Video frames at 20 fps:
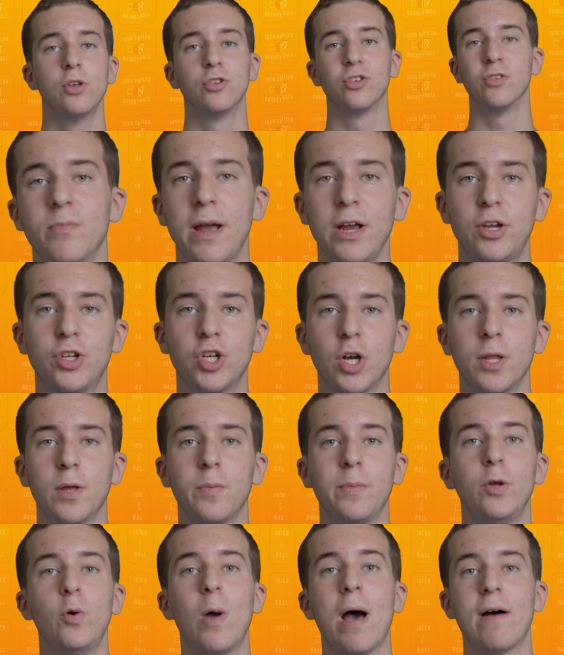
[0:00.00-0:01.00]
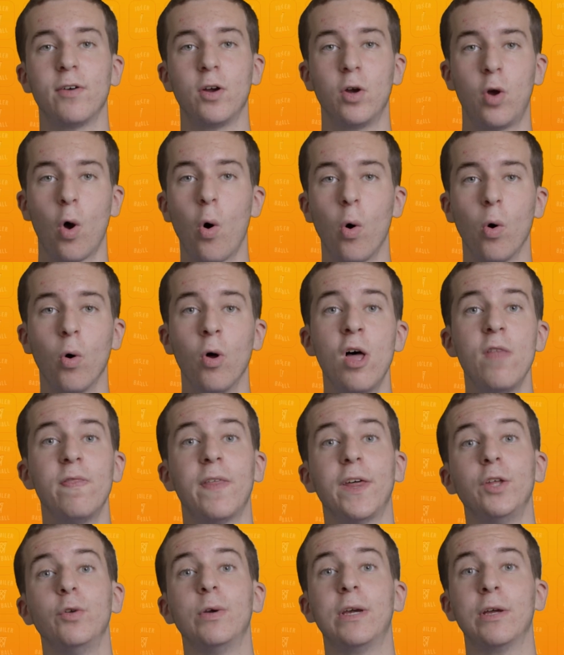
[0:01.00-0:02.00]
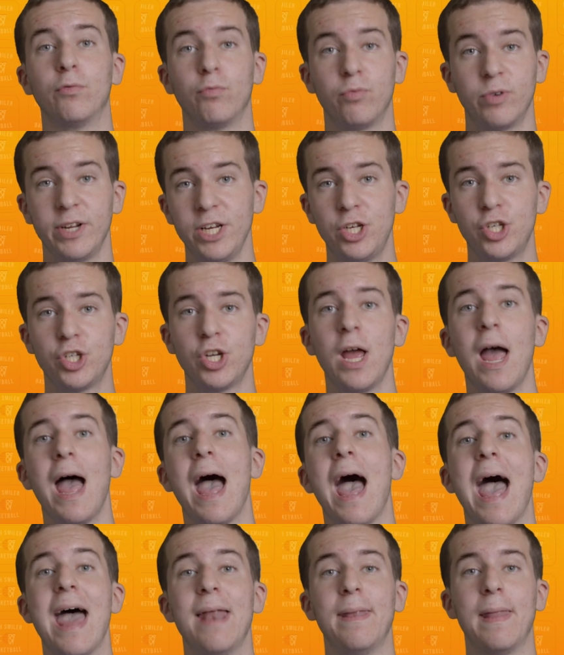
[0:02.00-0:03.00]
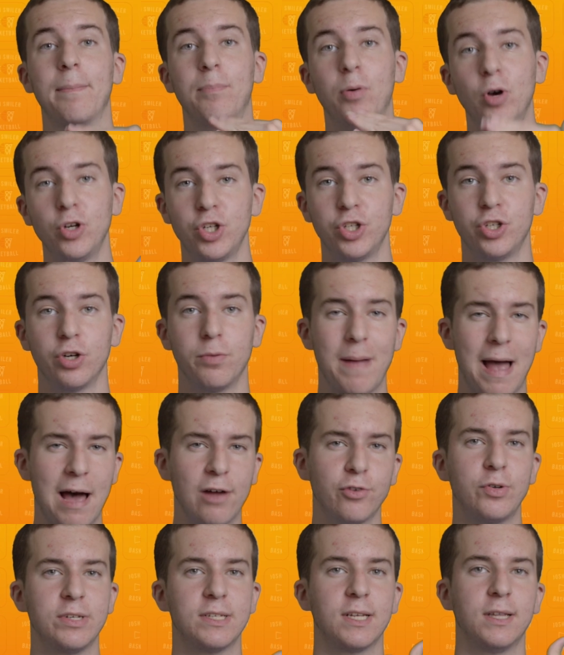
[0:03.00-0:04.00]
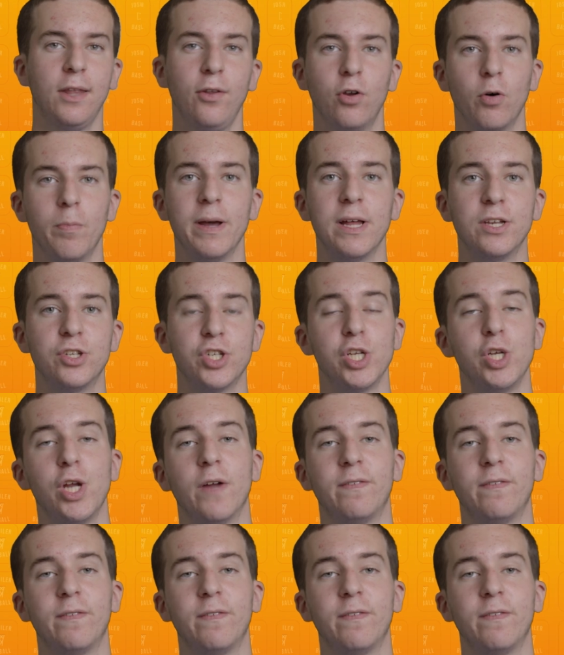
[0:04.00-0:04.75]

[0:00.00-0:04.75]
So make sure that you have a goal that you can reach and that pushes your boundaries a little bit so that you